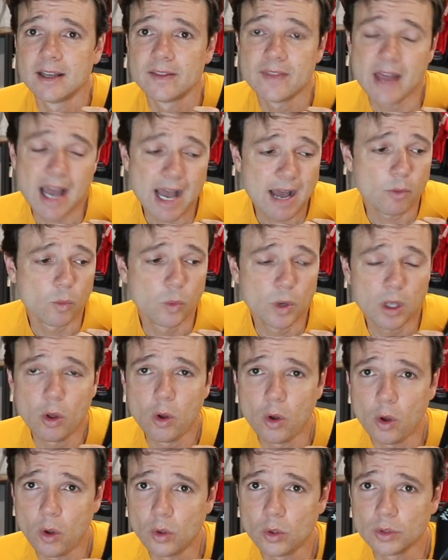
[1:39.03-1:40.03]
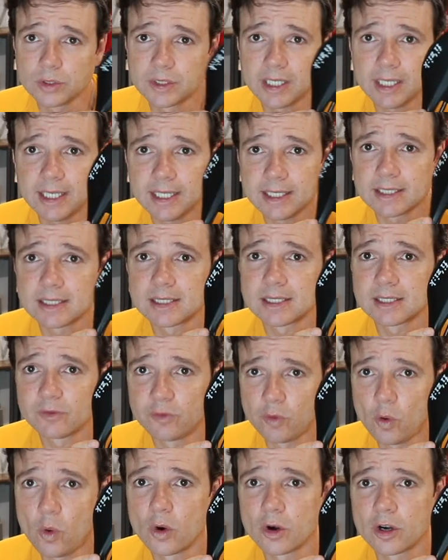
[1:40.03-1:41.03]
that will hold its
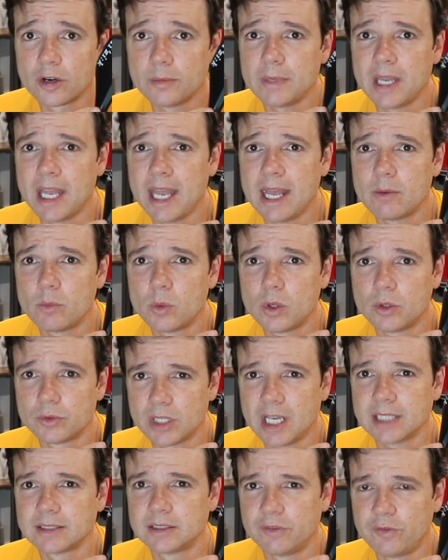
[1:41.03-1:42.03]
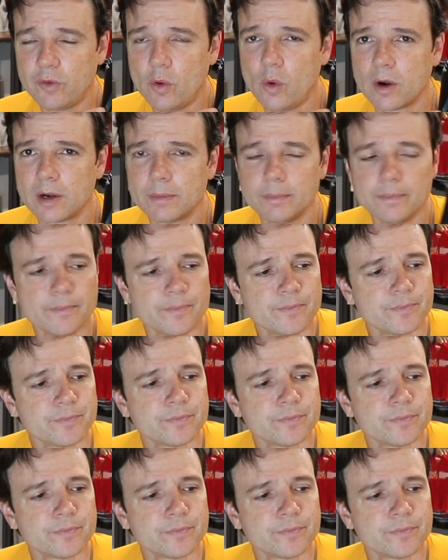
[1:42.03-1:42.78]
form and will not deform,